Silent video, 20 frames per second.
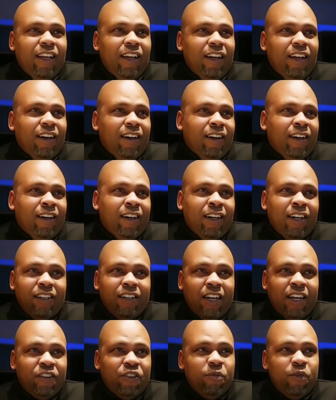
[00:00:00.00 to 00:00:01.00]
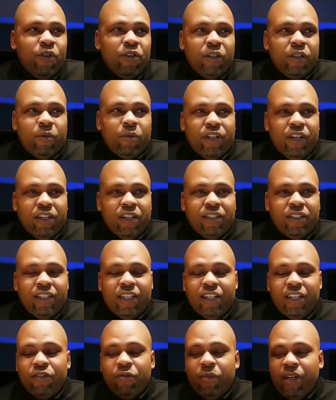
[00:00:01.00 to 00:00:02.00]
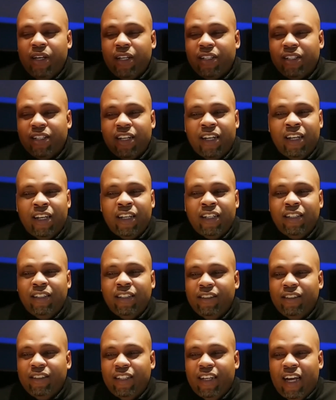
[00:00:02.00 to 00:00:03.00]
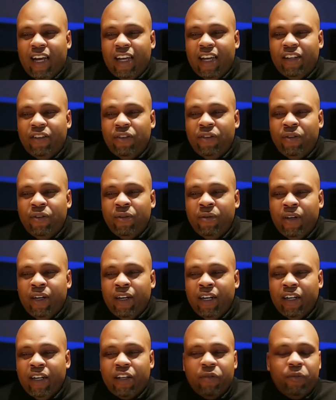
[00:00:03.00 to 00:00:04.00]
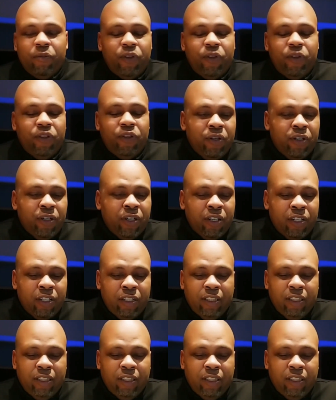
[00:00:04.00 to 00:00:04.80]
I do music production. I do mixing. I do computer